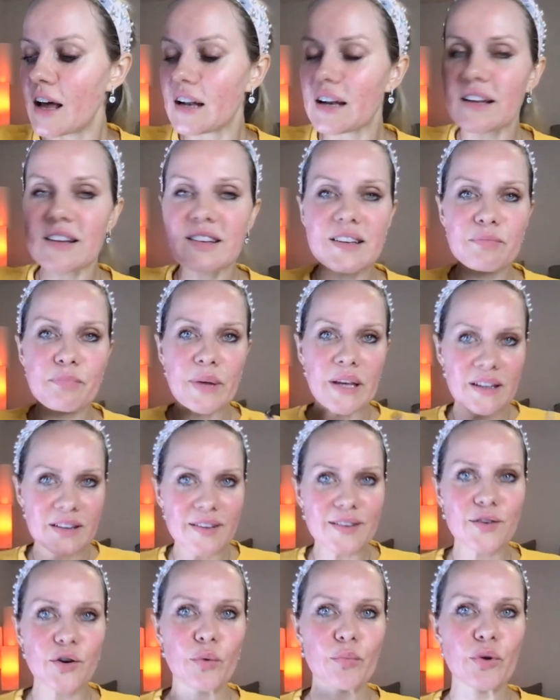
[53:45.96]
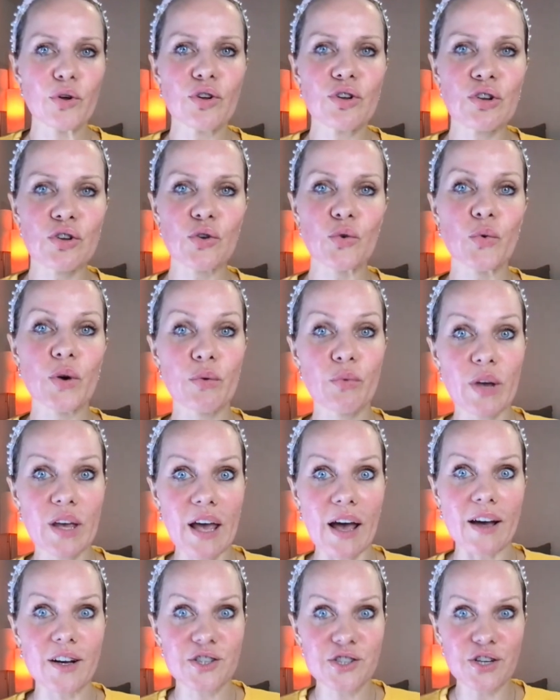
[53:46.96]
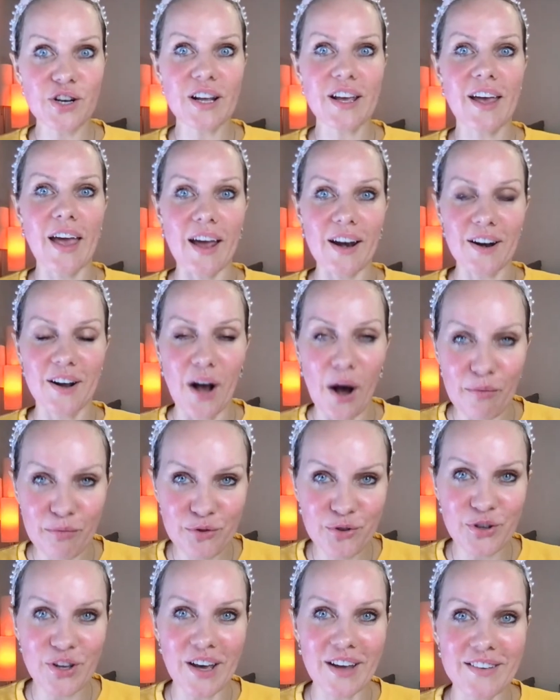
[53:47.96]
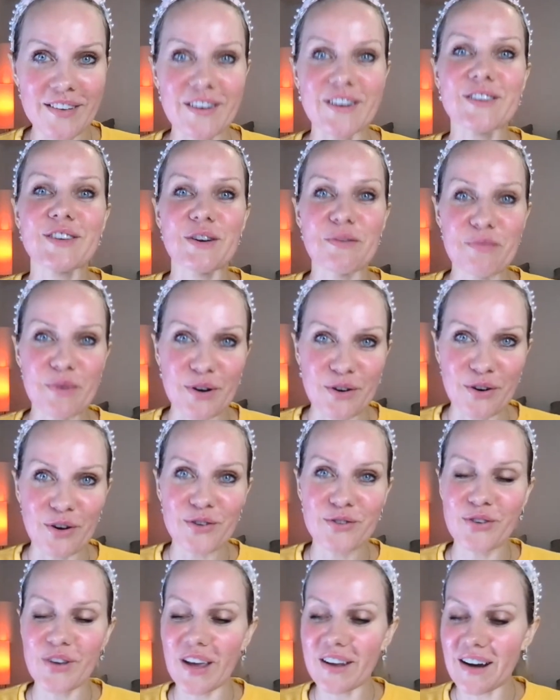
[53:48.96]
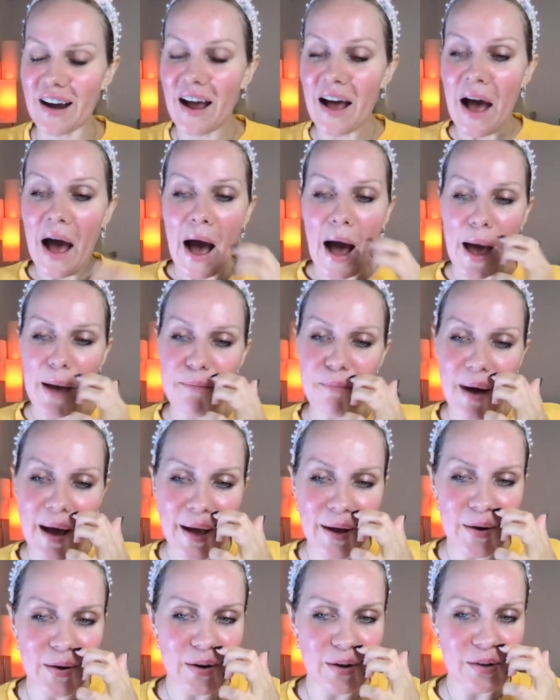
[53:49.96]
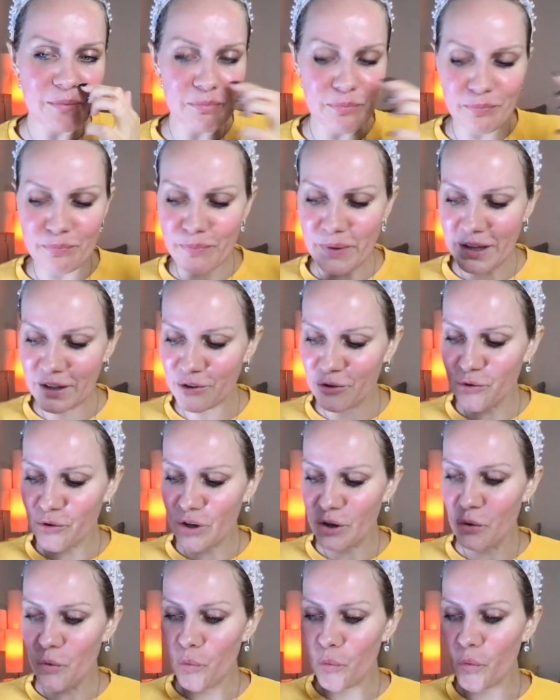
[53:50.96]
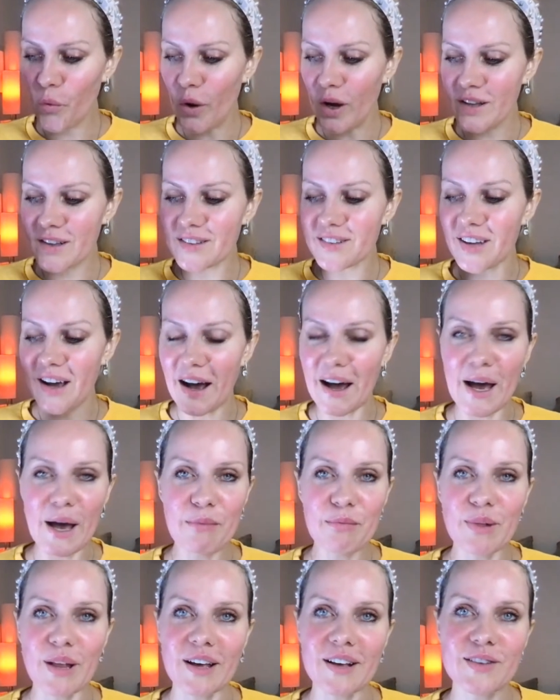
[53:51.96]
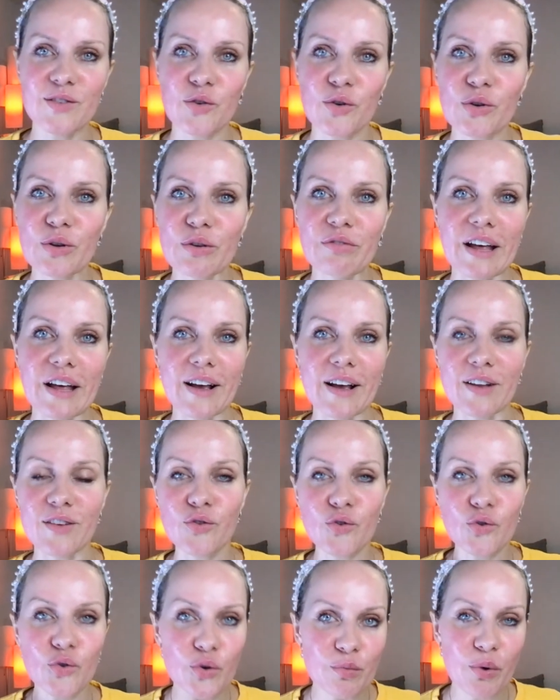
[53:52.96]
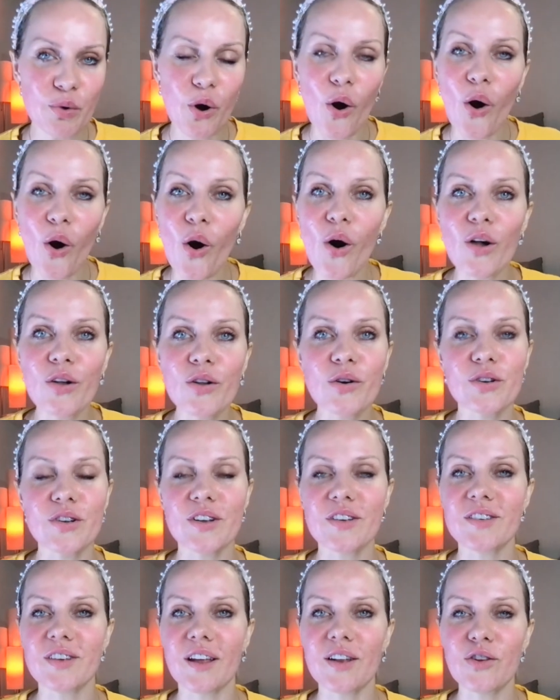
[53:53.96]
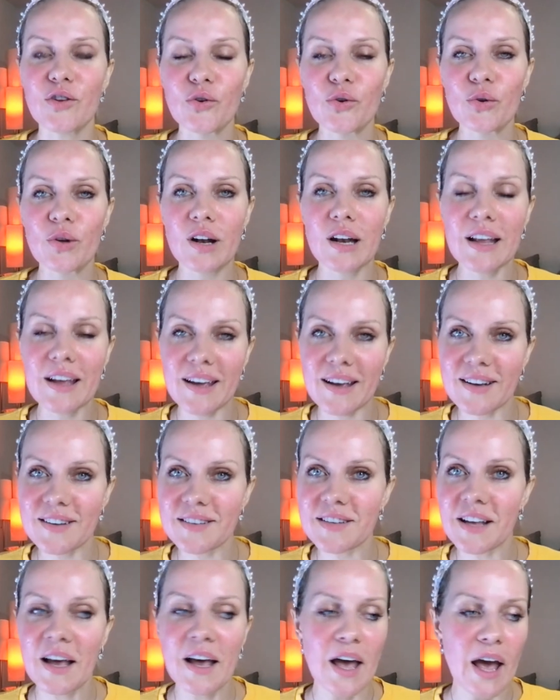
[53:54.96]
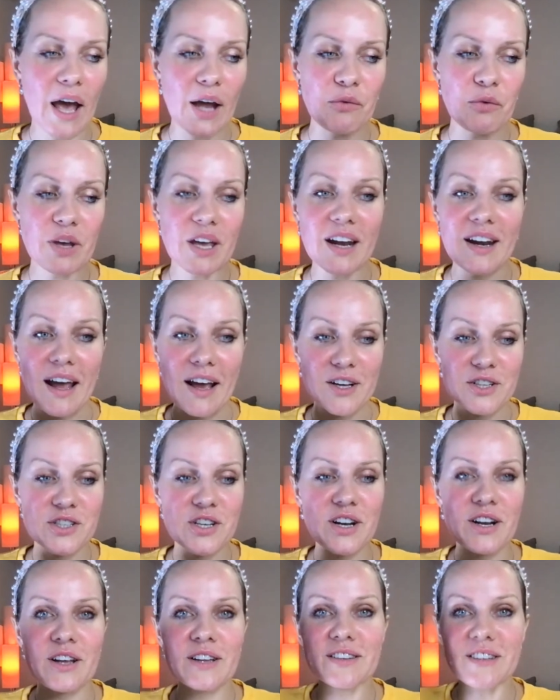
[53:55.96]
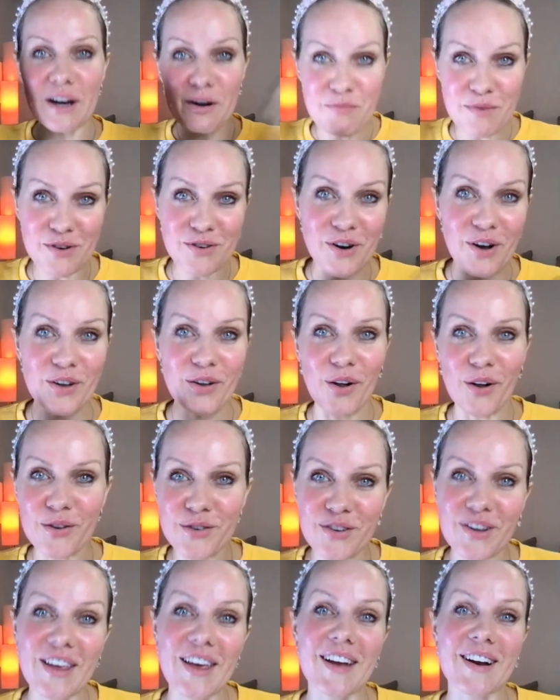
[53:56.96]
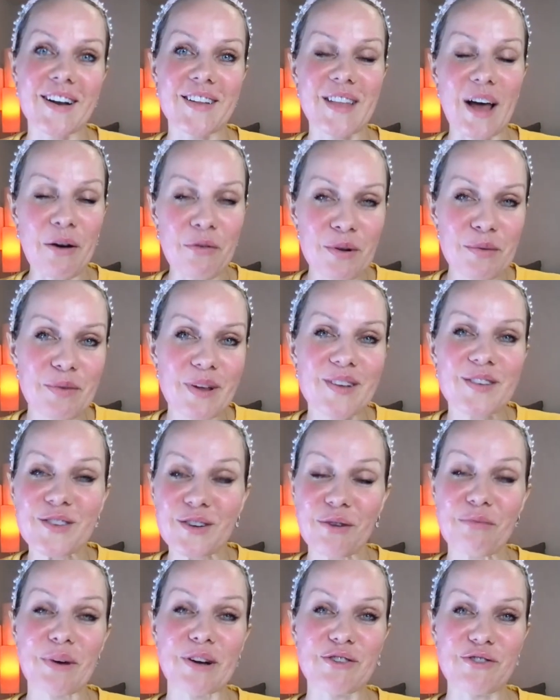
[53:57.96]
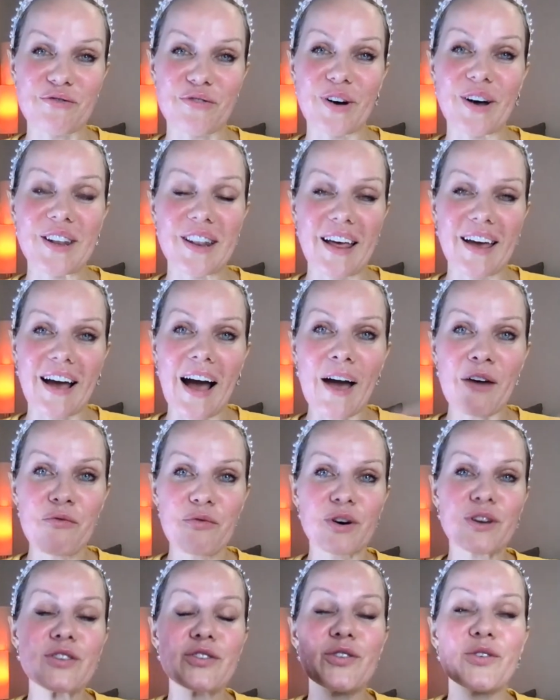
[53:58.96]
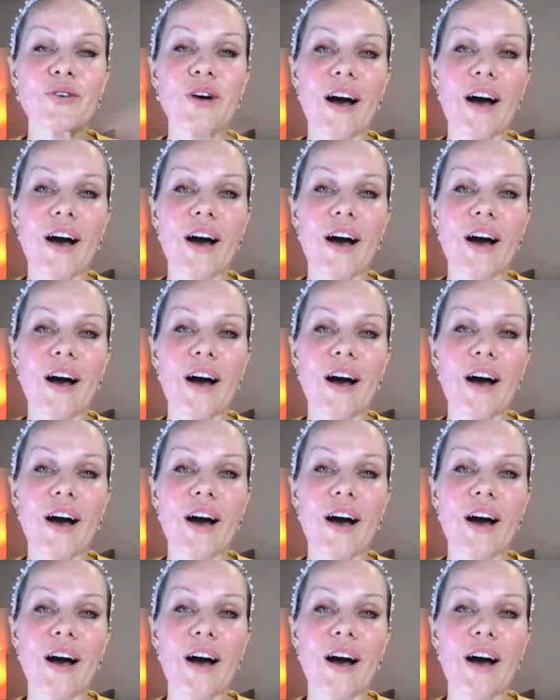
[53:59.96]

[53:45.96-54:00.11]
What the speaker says: Let's be this community where we actually can come together and dermaroll together. Am I going to be doing one time like sort of like a Zoom call, going to send you links, and we can actually dermaroll all together? That will be so much fun. Like, I want you